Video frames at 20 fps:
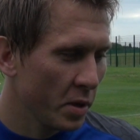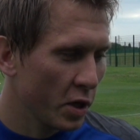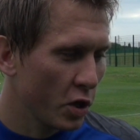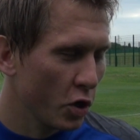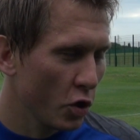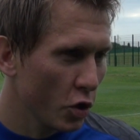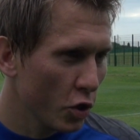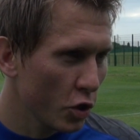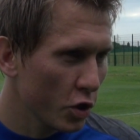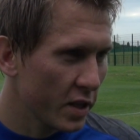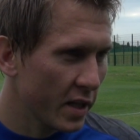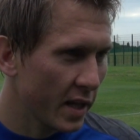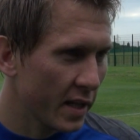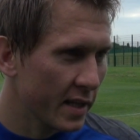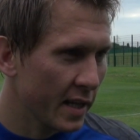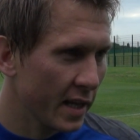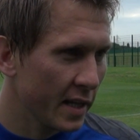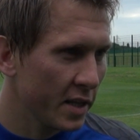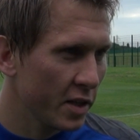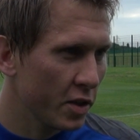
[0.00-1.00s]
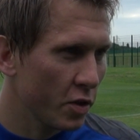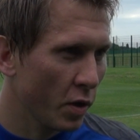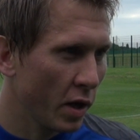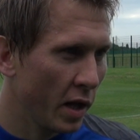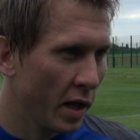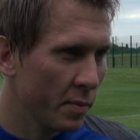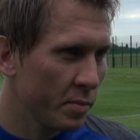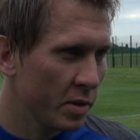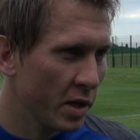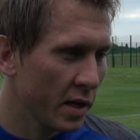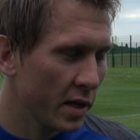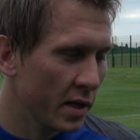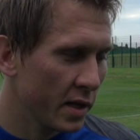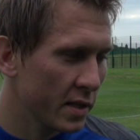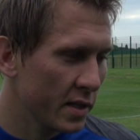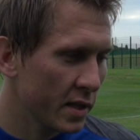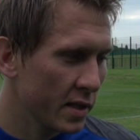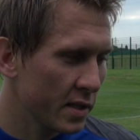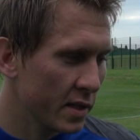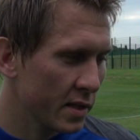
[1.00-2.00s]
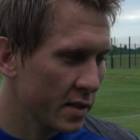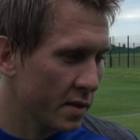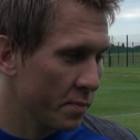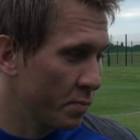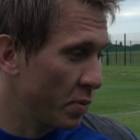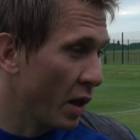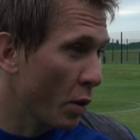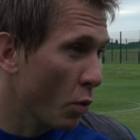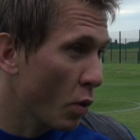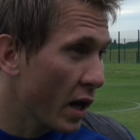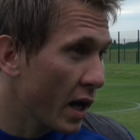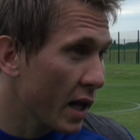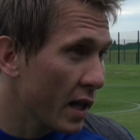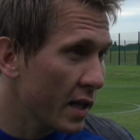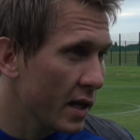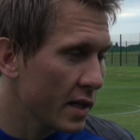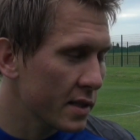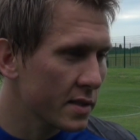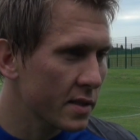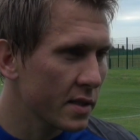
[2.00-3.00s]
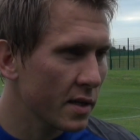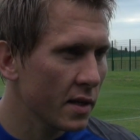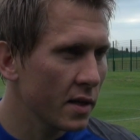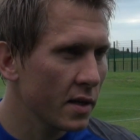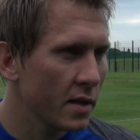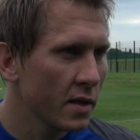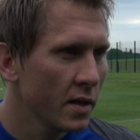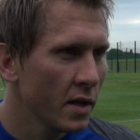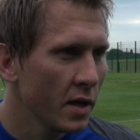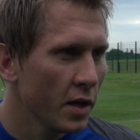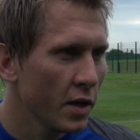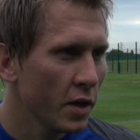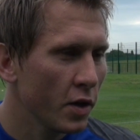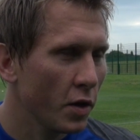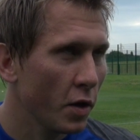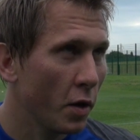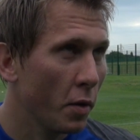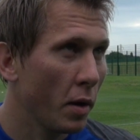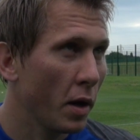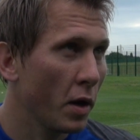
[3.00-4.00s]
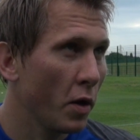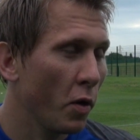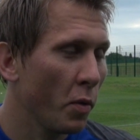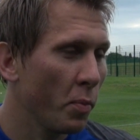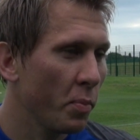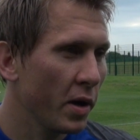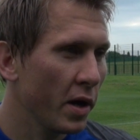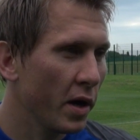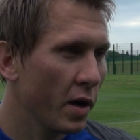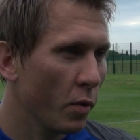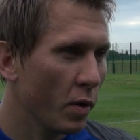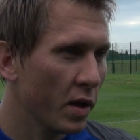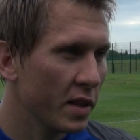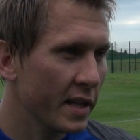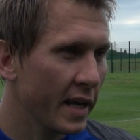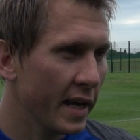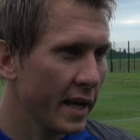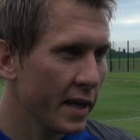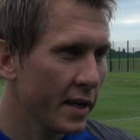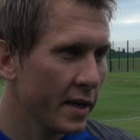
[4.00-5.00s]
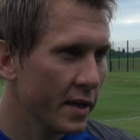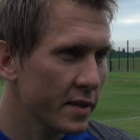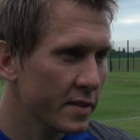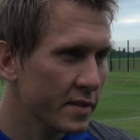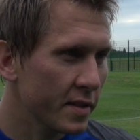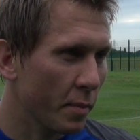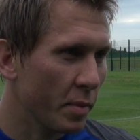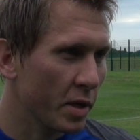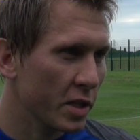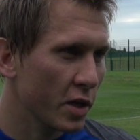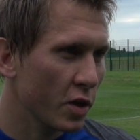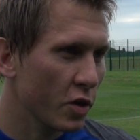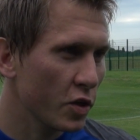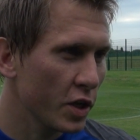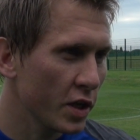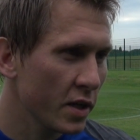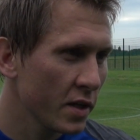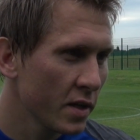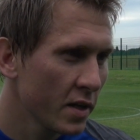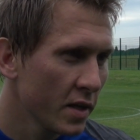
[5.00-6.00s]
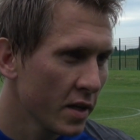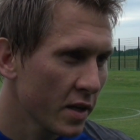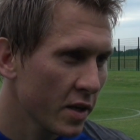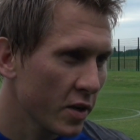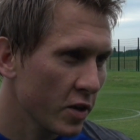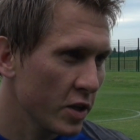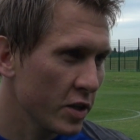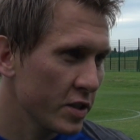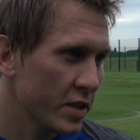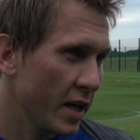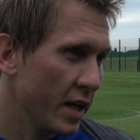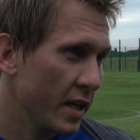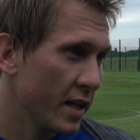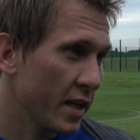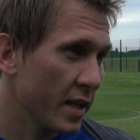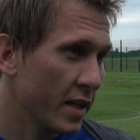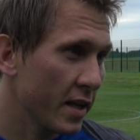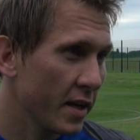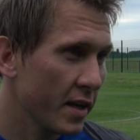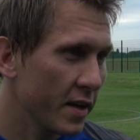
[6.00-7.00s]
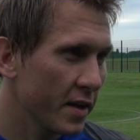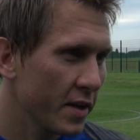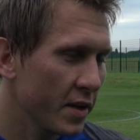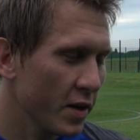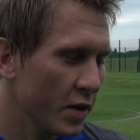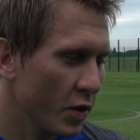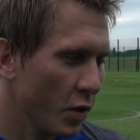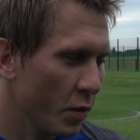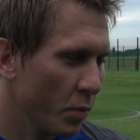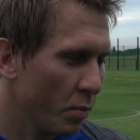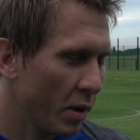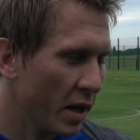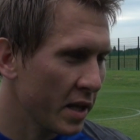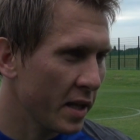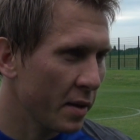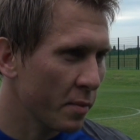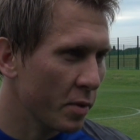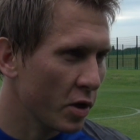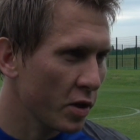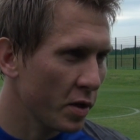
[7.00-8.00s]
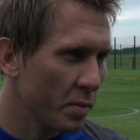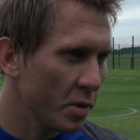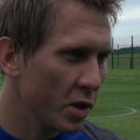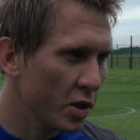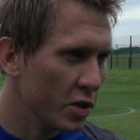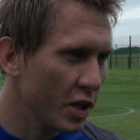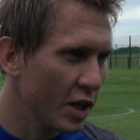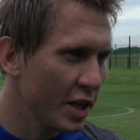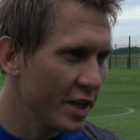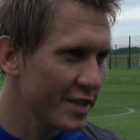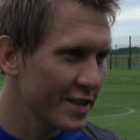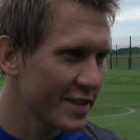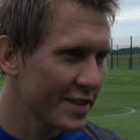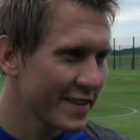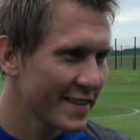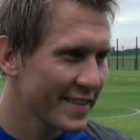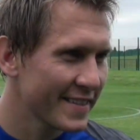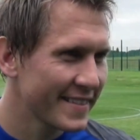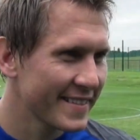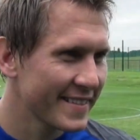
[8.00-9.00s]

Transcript: good, and I need to help the play well, and you know, I hope one day somebody gonna say that you know, my name gonna be on the list.